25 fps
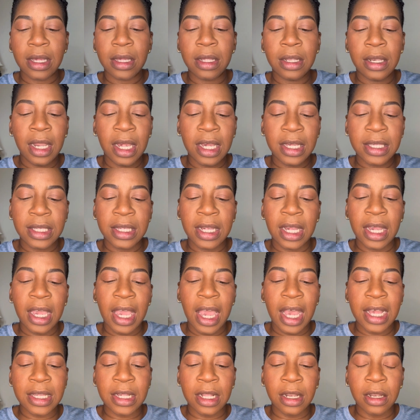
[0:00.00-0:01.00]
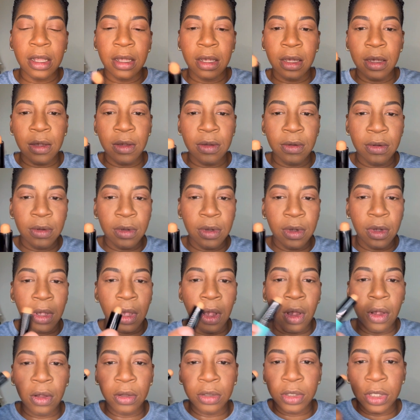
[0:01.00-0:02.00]
NYX stick has a little
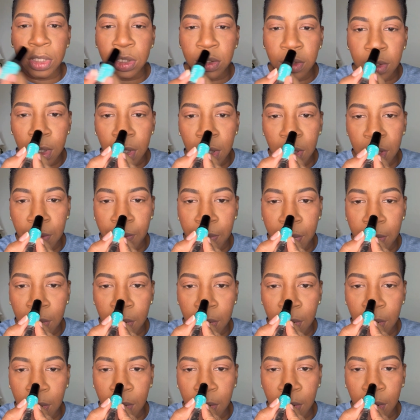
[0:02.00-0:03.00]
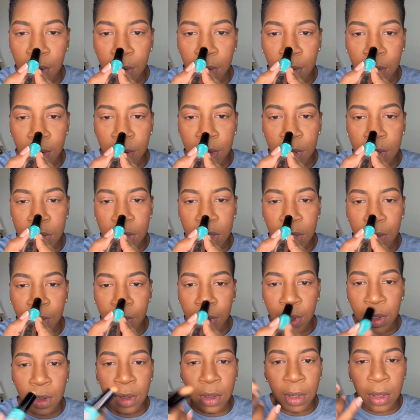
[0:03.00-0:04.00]
gold to it. You can put a little gold on the tip of
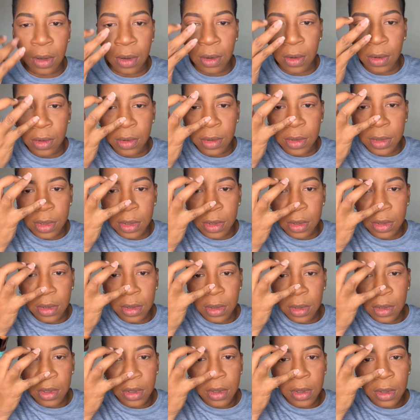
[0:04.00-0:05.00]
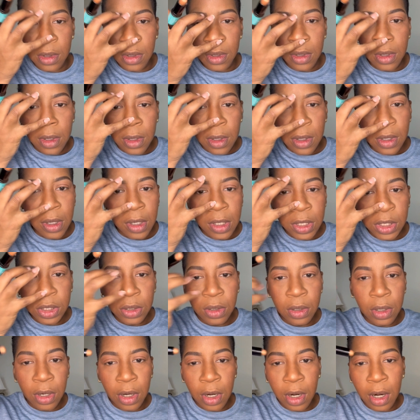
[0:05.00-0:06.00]
your nose. Because you're
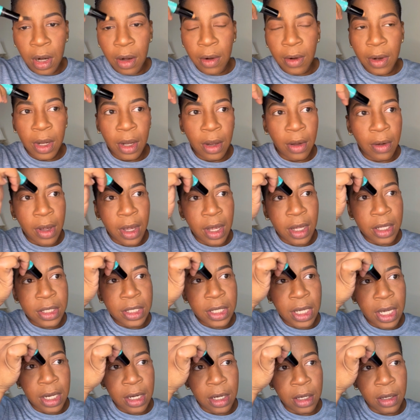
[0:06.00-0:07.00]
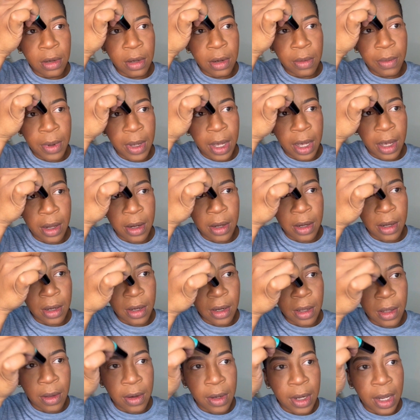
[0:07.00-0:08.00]
in a hurry, you don't have time to do the powder. You
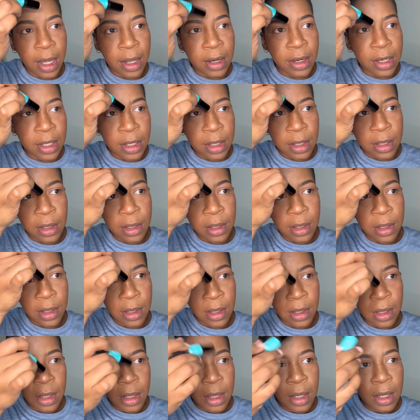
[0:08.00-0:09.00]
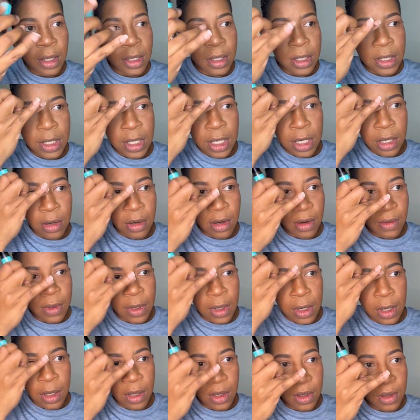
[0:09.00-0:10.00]
go down the center of the
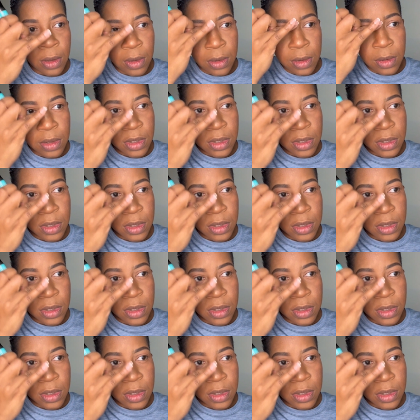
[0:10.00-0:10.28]
nose.